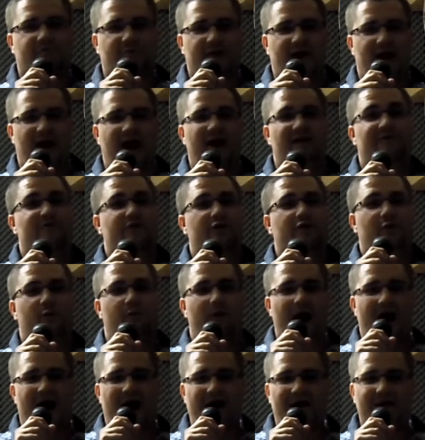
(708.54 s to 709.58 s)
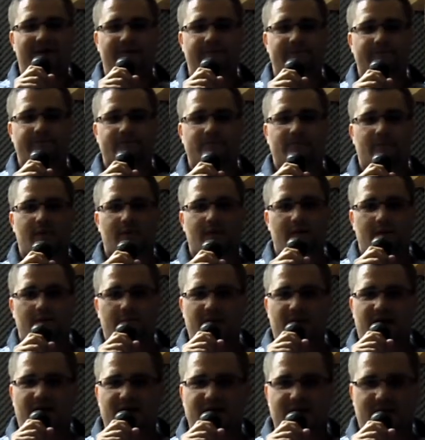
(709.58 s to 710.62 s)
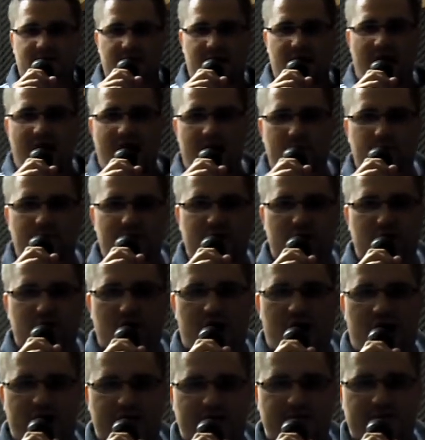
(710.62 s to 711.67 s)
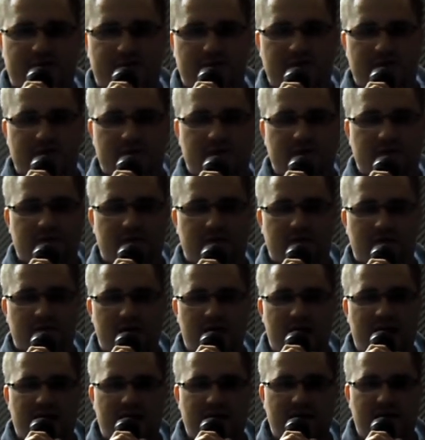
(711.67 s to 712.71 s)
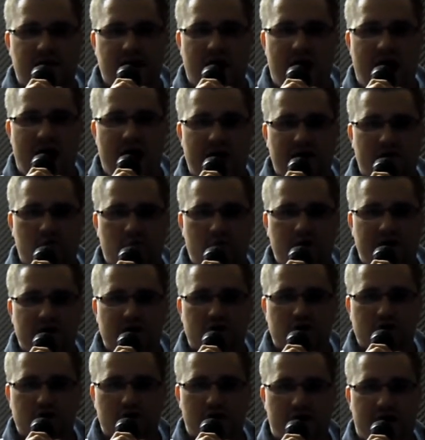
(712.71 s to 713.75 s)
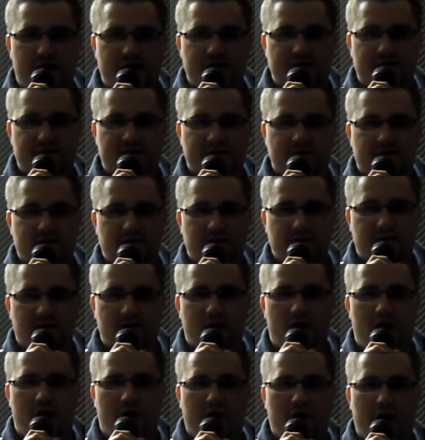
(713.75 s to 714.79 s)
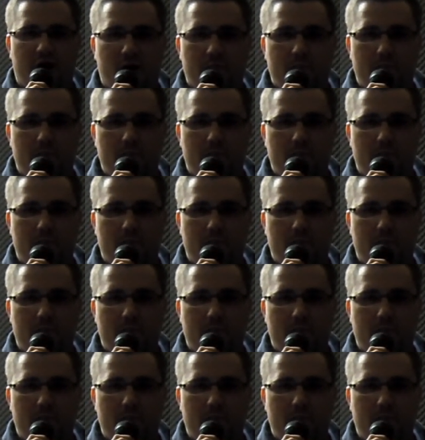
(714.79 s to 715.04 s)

we have. You know why? Because in God we trust. In God we trust. On our